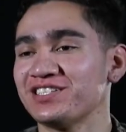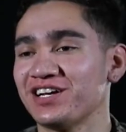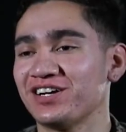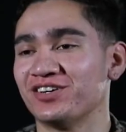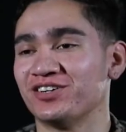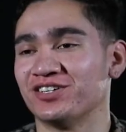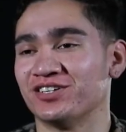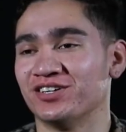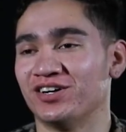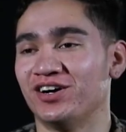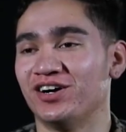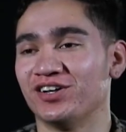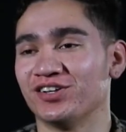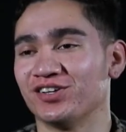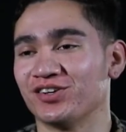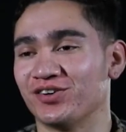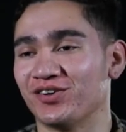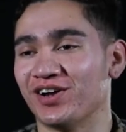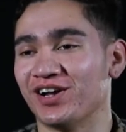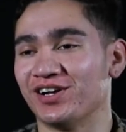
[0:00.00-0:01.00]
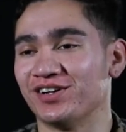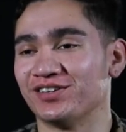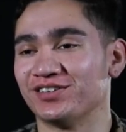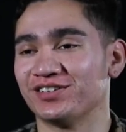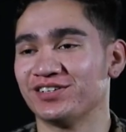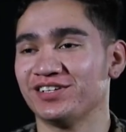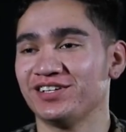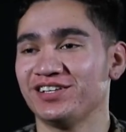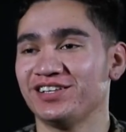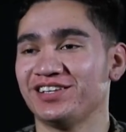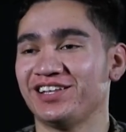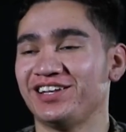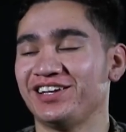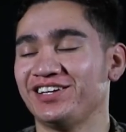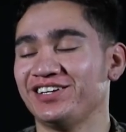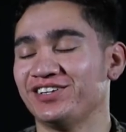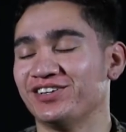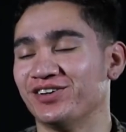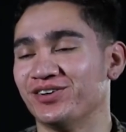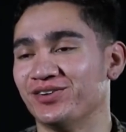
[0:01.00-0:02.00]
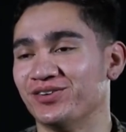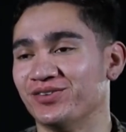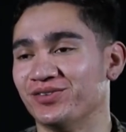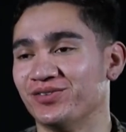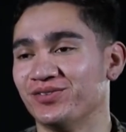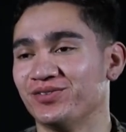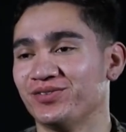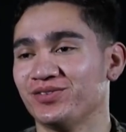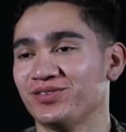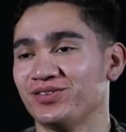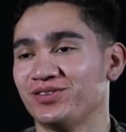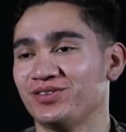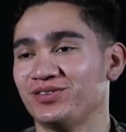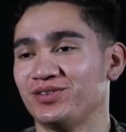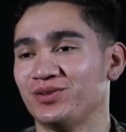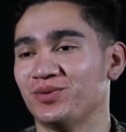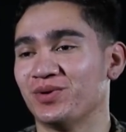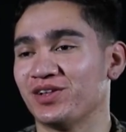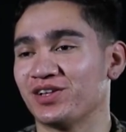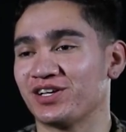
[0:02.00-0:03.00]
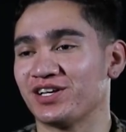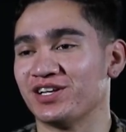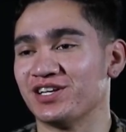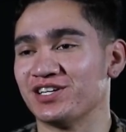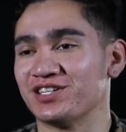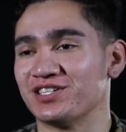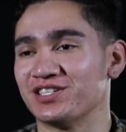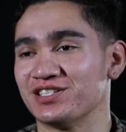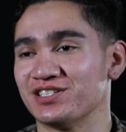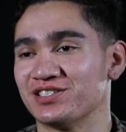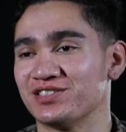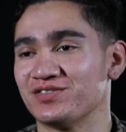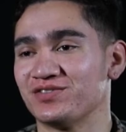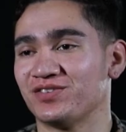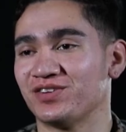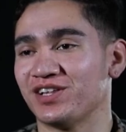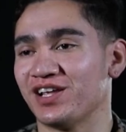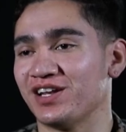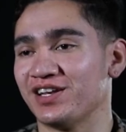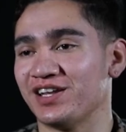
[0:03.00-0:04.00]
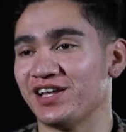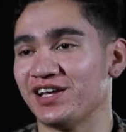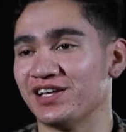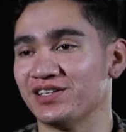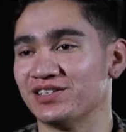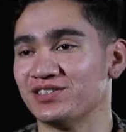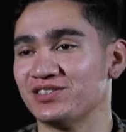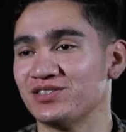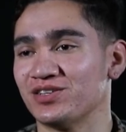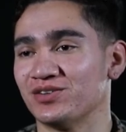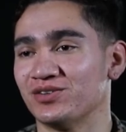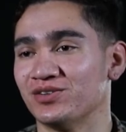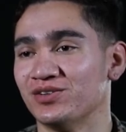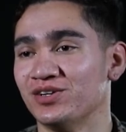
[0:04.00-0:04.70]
that are on the ground, they need to know the weather conditions for that day. So